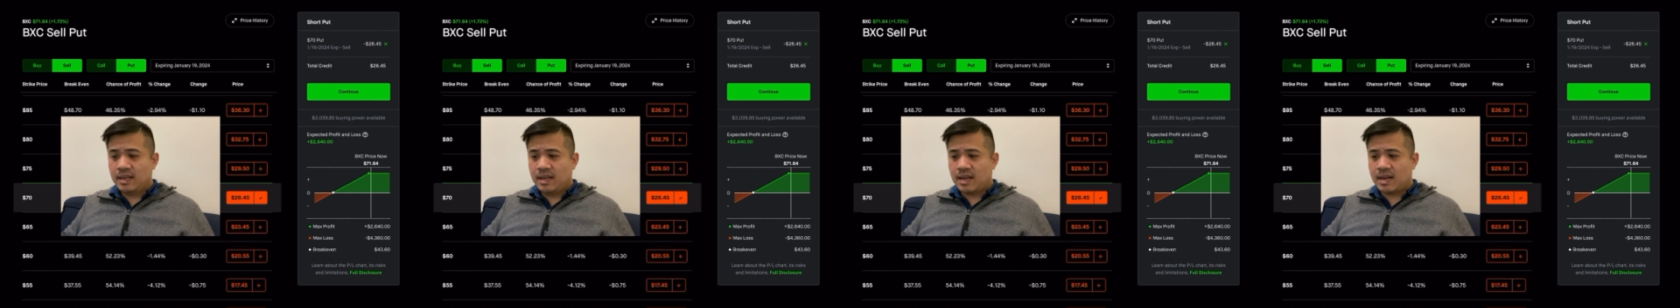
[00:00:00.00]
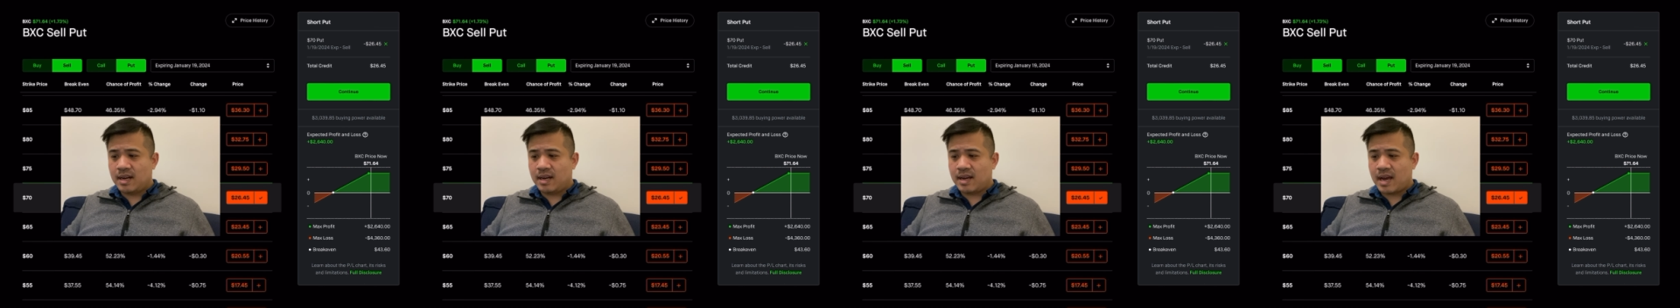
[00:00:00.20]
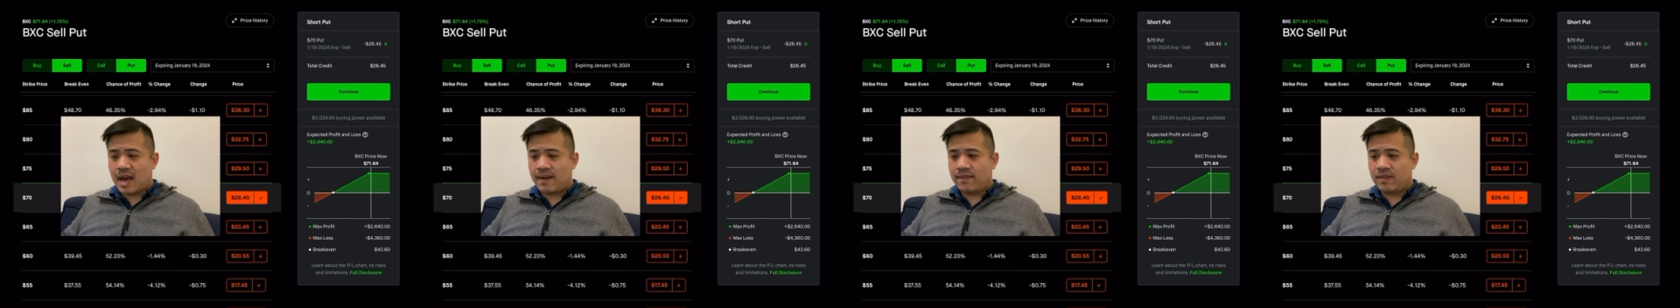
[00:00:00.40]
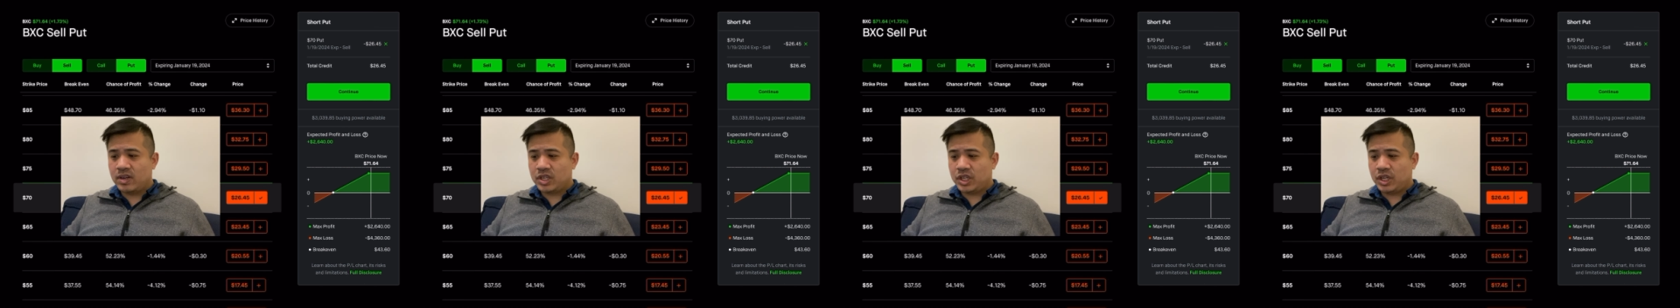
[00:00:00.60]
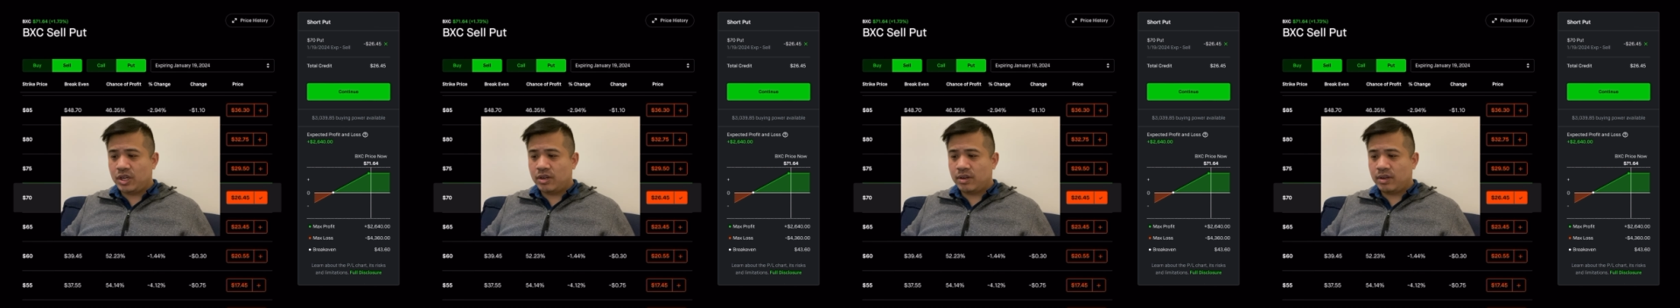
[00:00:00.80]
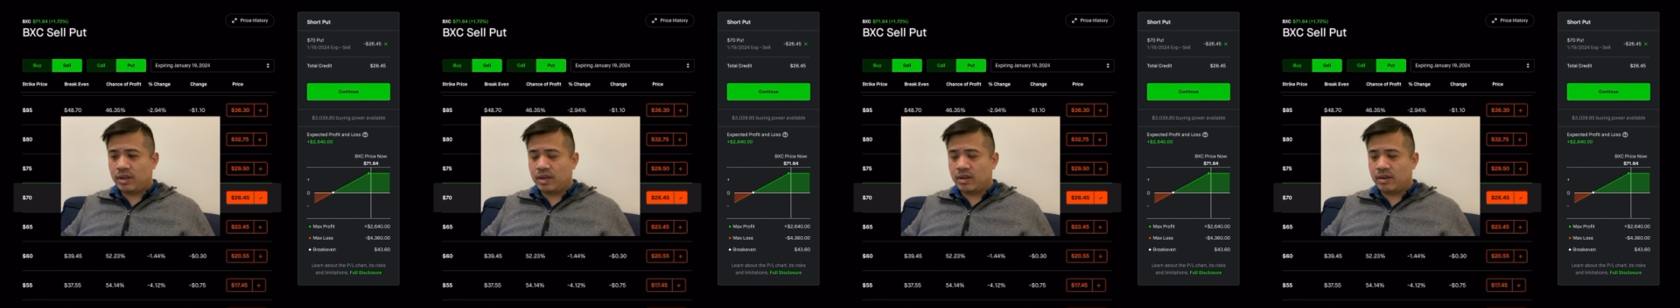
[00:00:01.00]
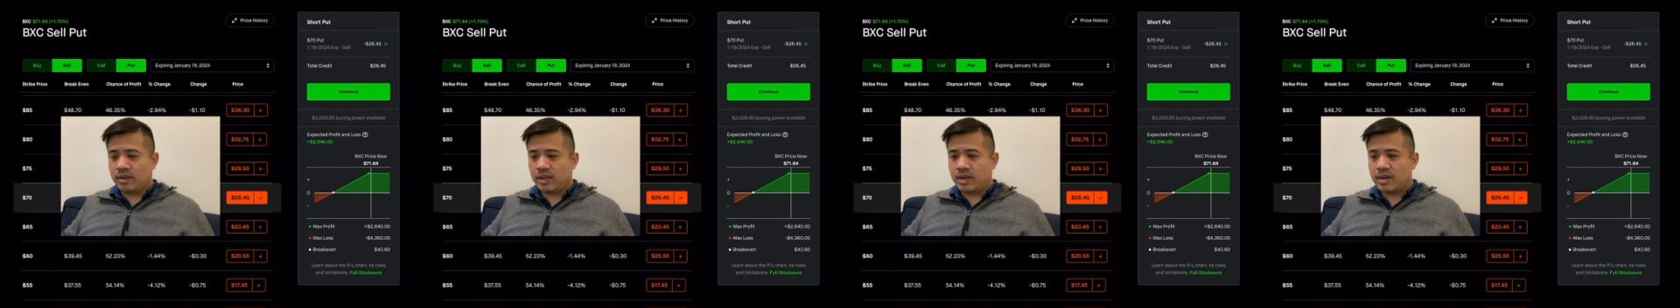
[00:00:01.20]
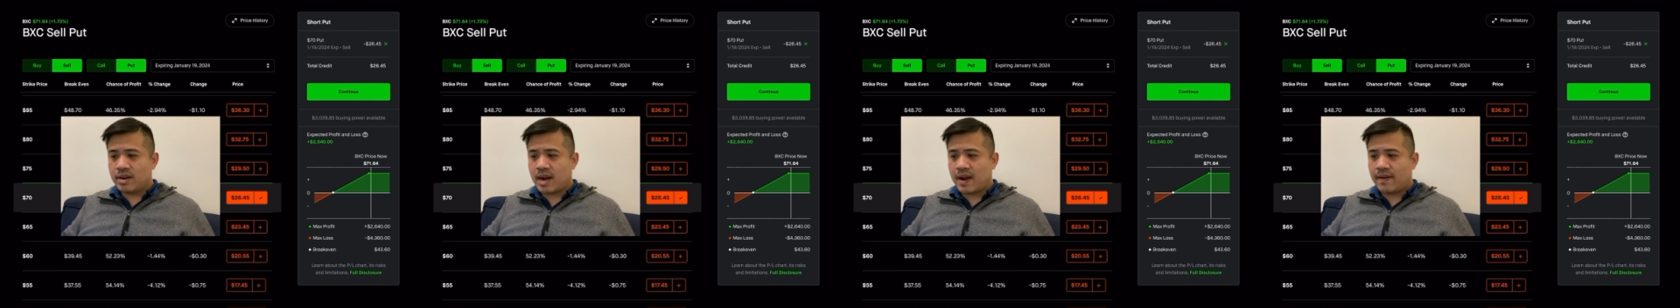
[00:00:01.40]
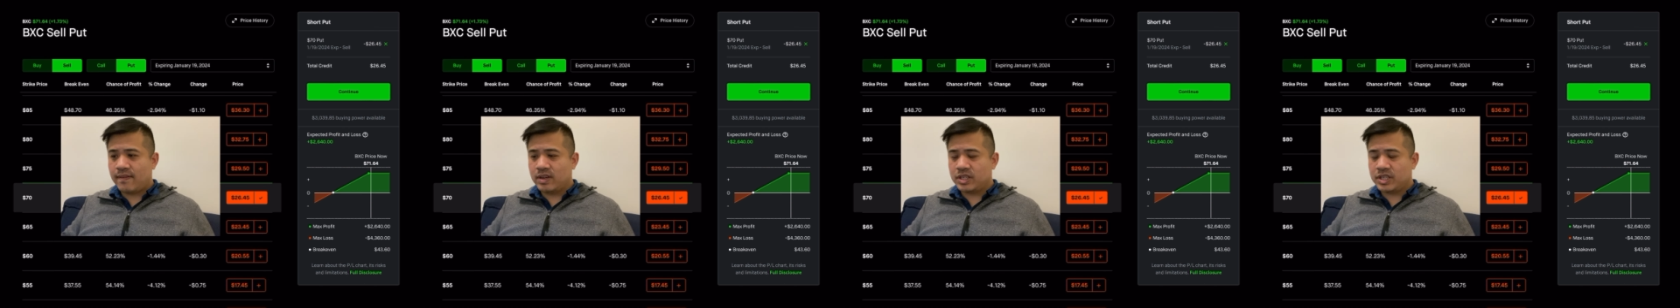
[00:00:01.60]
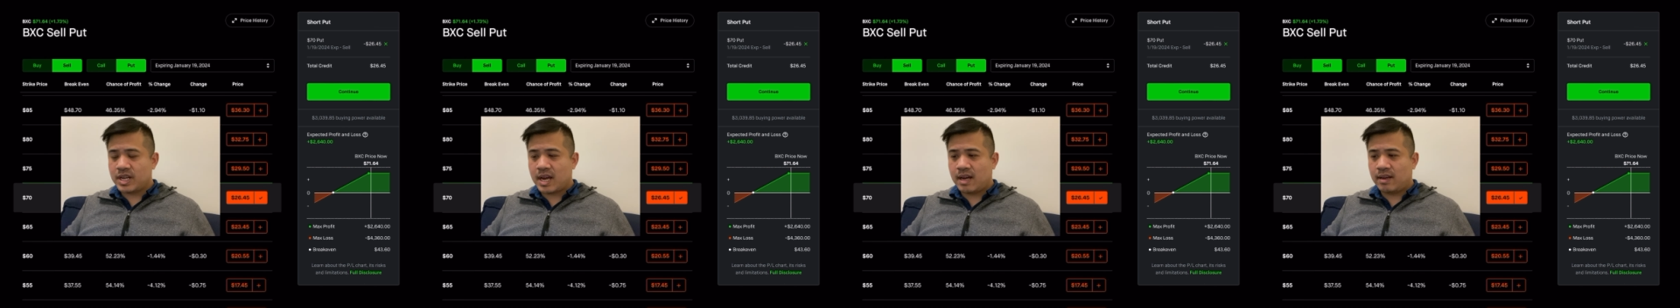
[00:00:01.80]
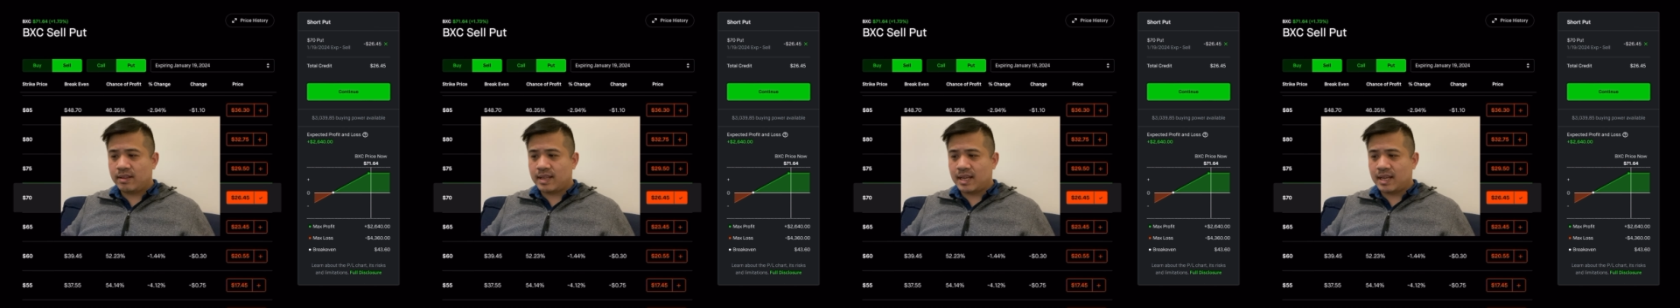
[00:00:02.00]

Average year averaged out,